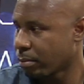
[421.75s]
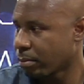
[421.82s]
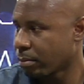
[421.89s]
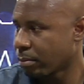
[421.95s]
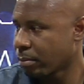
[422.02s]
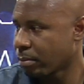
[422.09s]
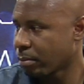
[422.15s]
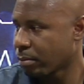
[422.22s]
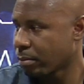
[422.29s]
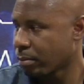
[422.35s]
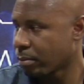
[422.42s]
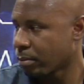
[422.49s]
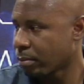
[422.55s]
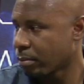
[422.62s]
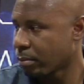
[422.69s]

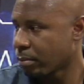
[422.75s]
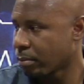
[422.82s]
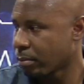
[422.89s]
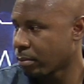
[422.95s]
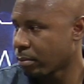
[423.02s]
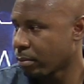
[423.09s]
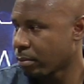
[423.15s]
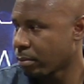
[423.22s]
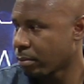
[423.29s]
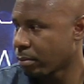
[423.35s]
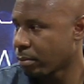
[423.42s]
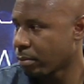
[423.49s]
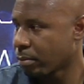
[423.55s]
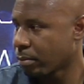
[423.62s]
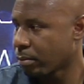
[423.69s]

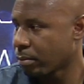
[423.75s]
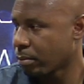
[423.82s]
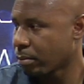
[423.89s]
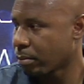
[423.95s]
[no speech]